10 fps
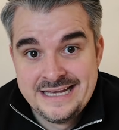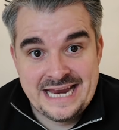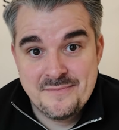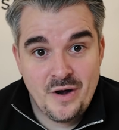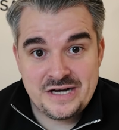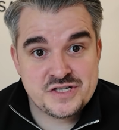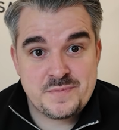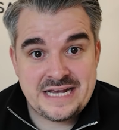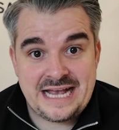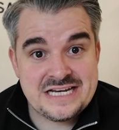It might just
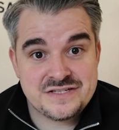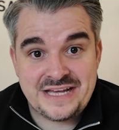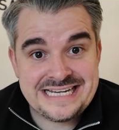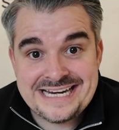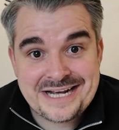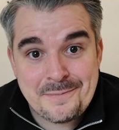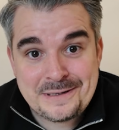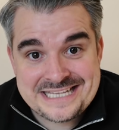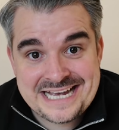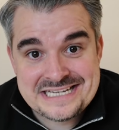be a case of they need a couple
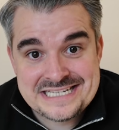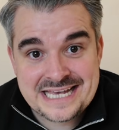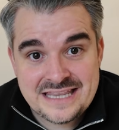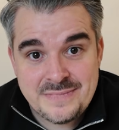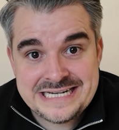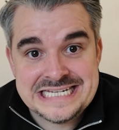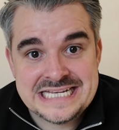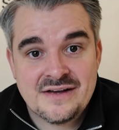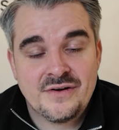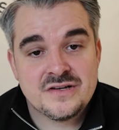of days to get the money together.